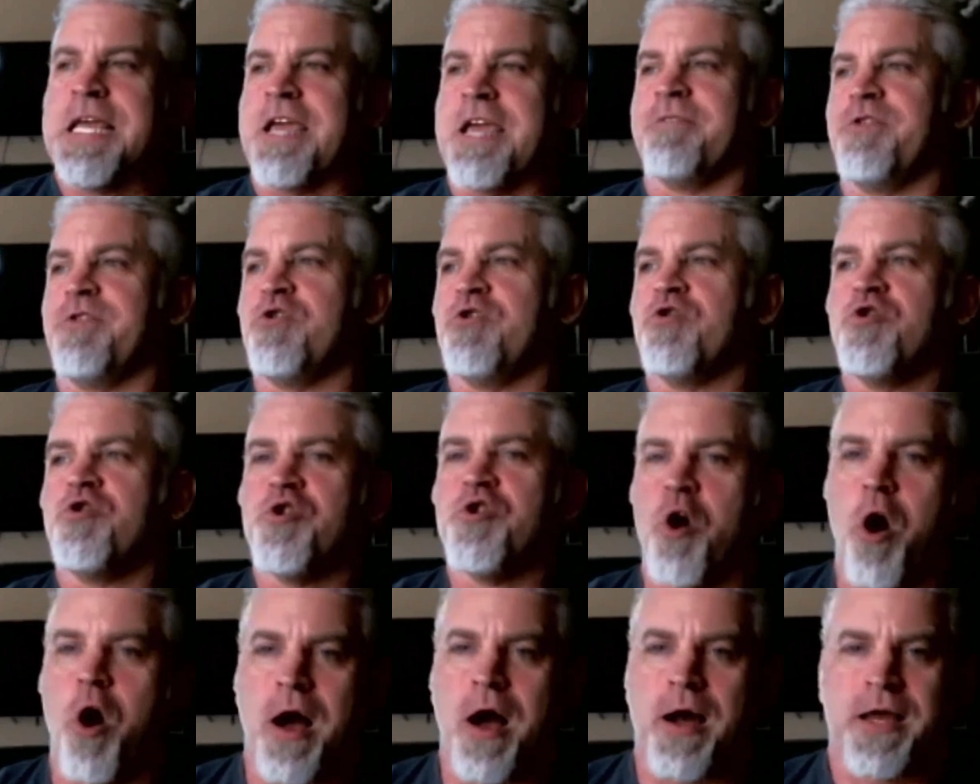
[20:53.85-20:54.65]
If you
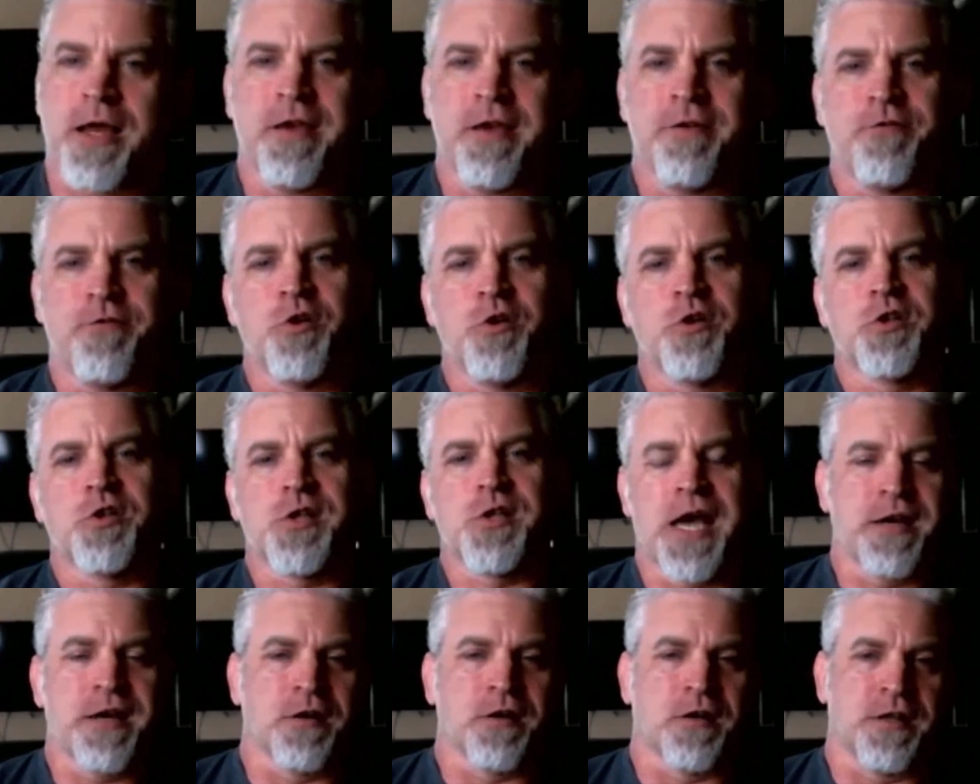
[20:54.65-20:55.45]
jog, if you
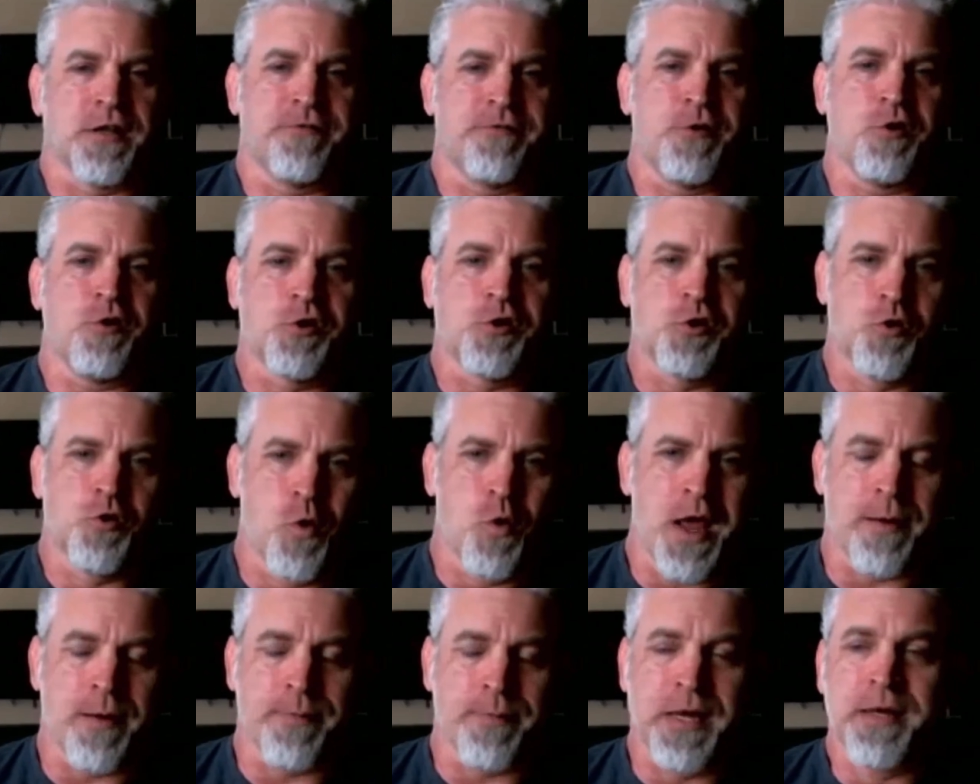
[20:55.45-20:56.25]
cycle, if you
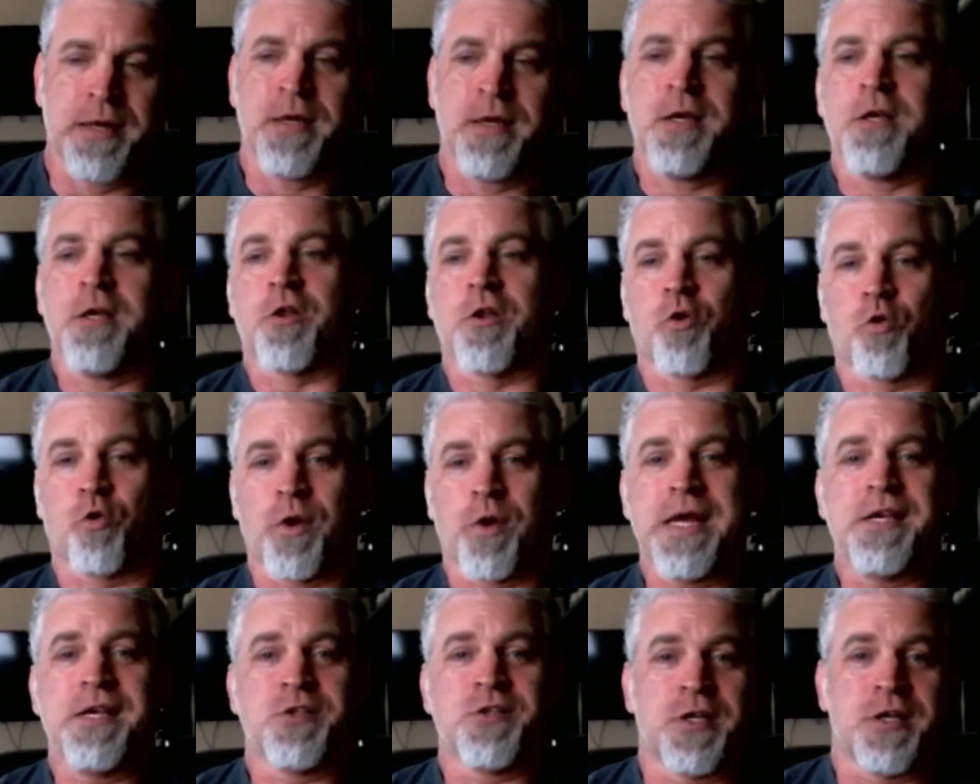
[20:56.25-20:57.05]
swim, the
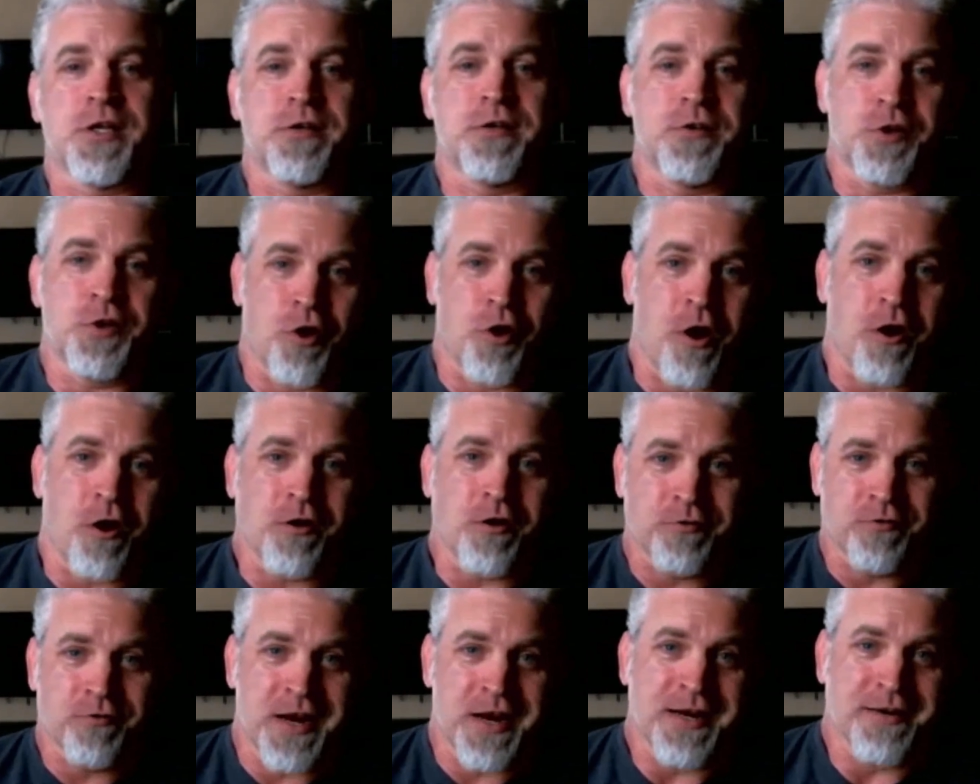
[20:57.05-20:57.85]
reason your
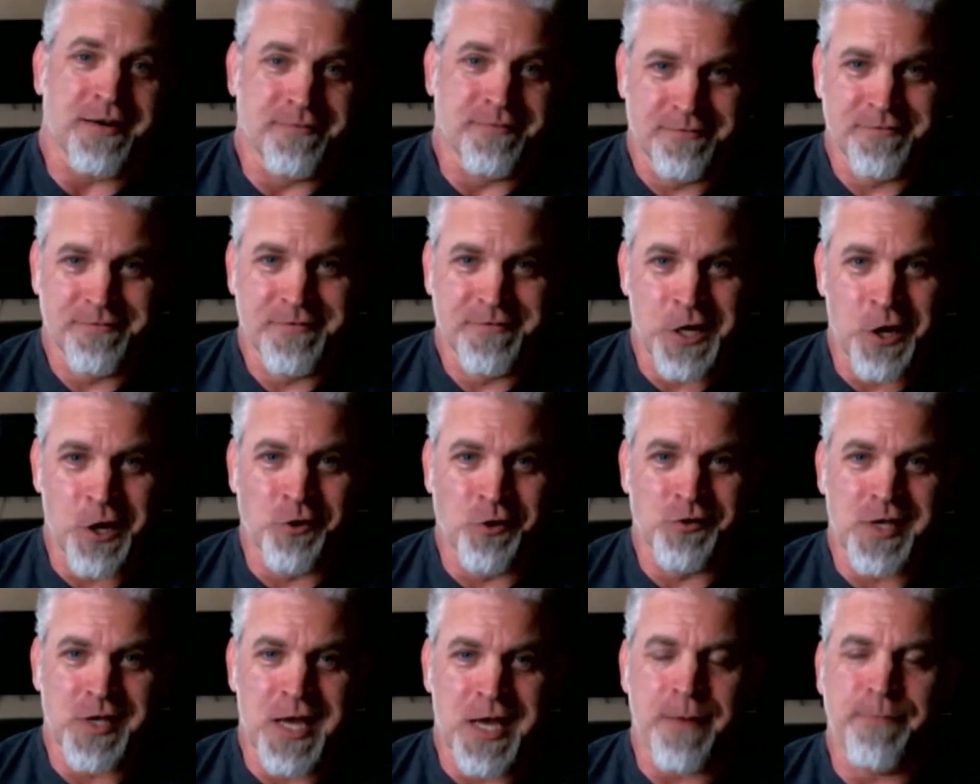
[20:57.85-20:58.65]
heart rate
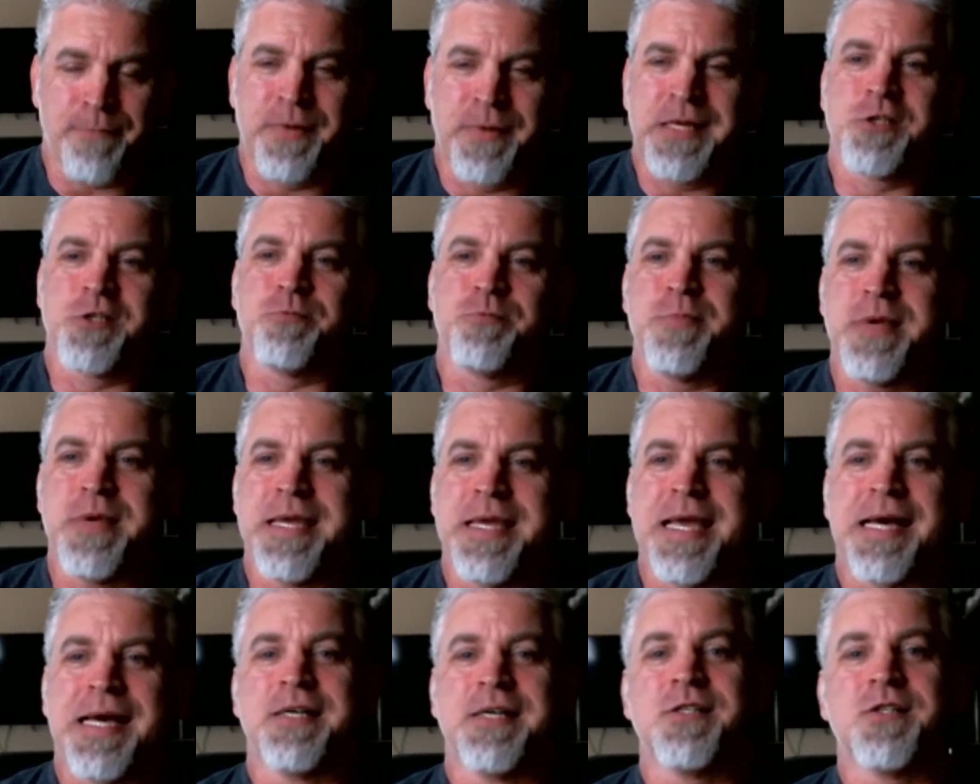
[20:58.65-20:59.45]
goes up is
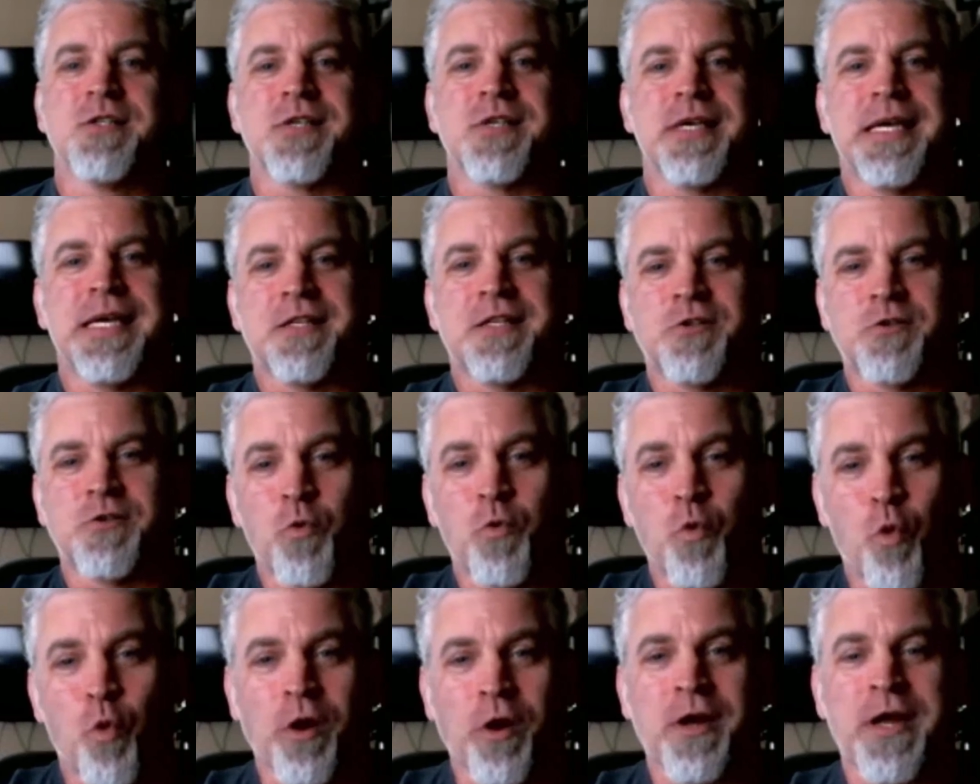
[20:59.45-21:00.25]
because
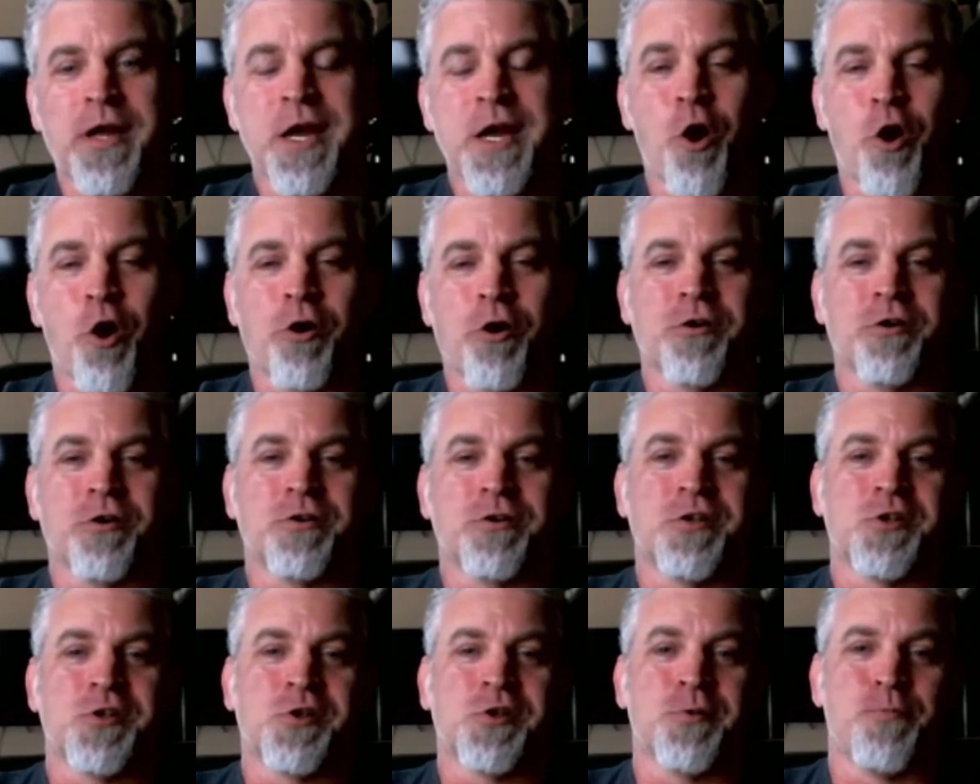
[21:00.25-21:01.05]
it's working
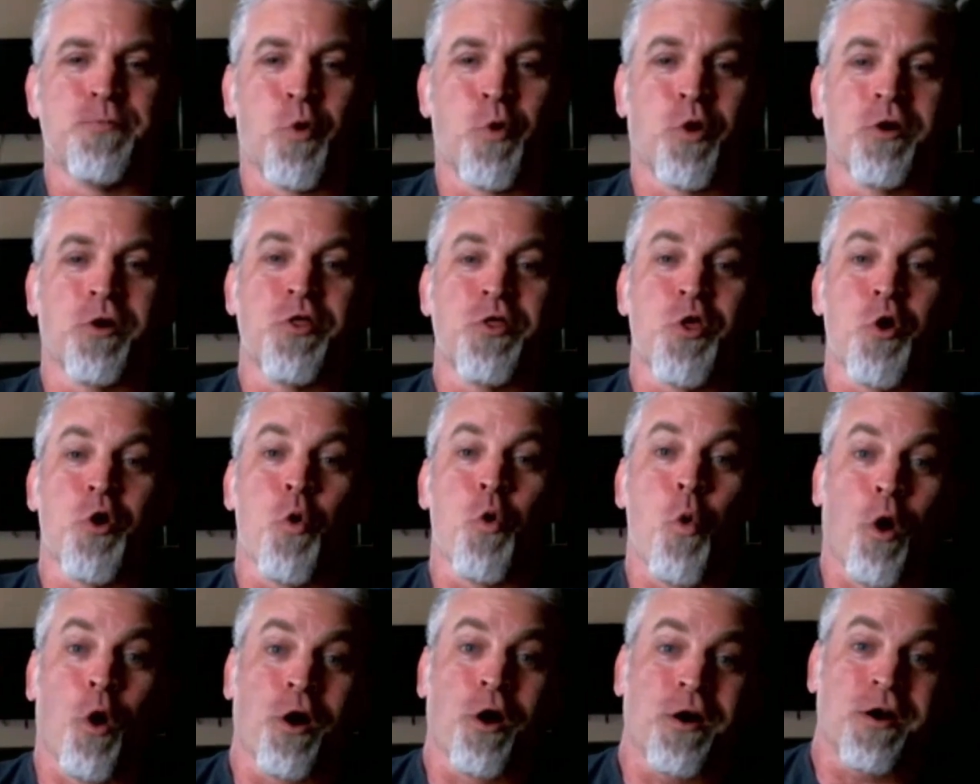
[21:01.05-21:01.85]
harder to support
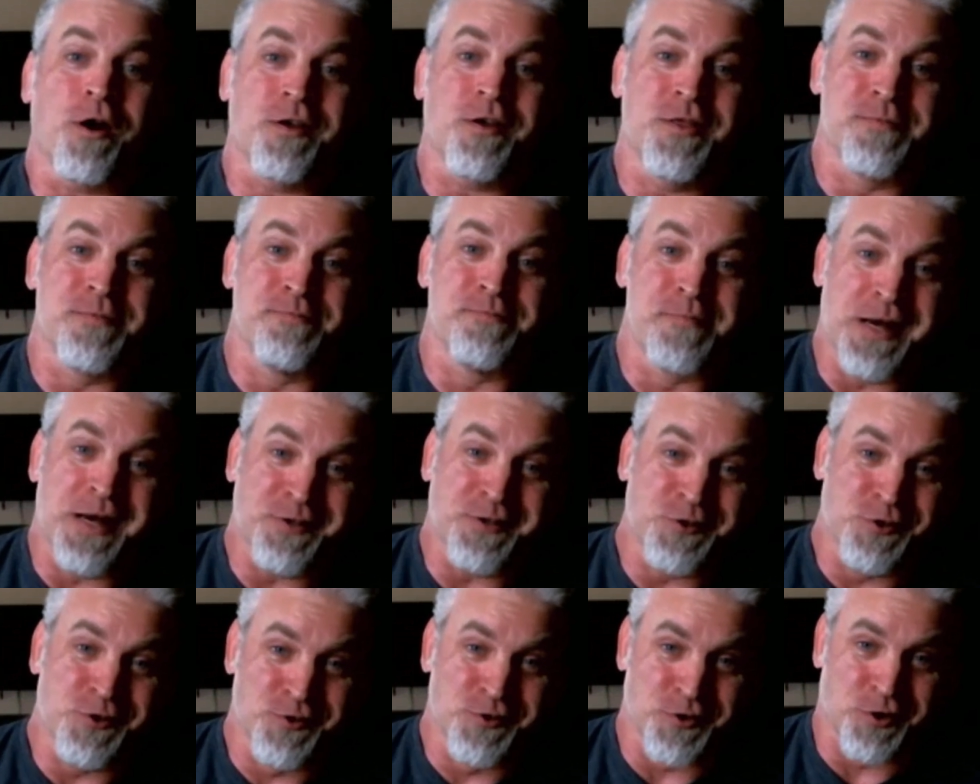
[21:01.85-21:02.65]
the work the
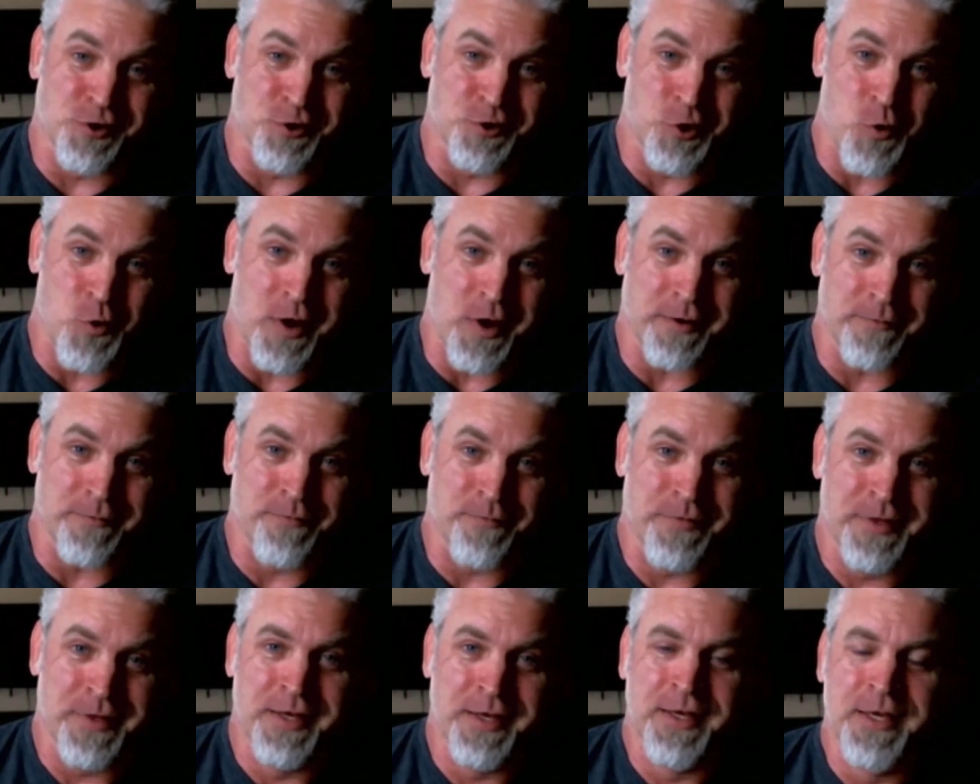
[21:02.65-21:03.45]
muscles are doing.
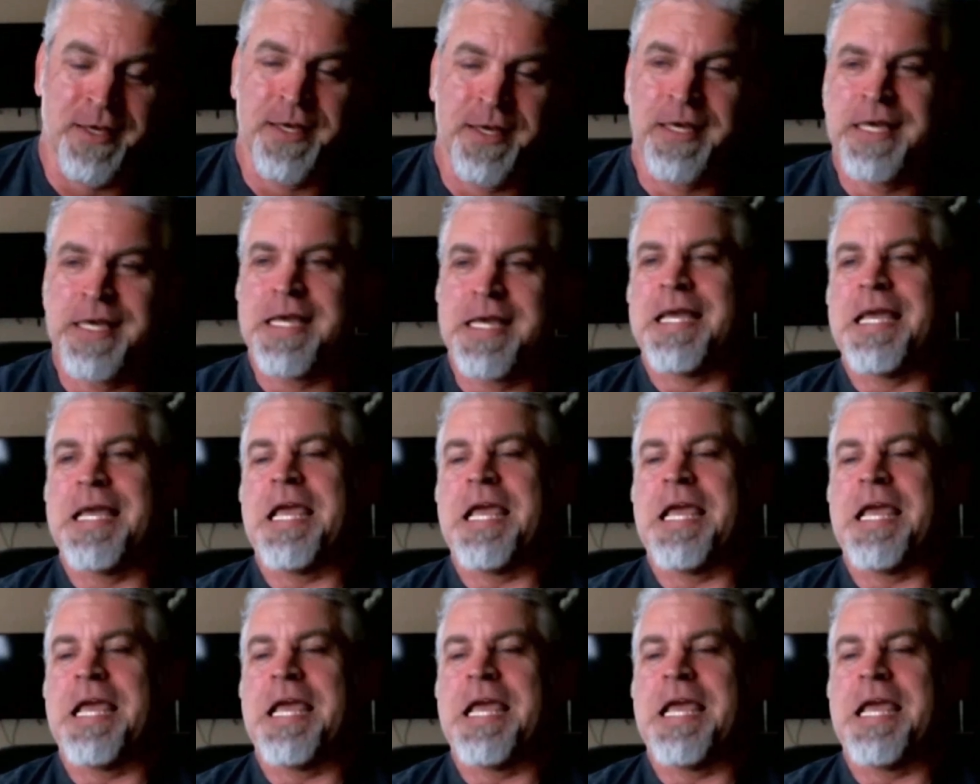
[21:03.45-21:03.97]
Right.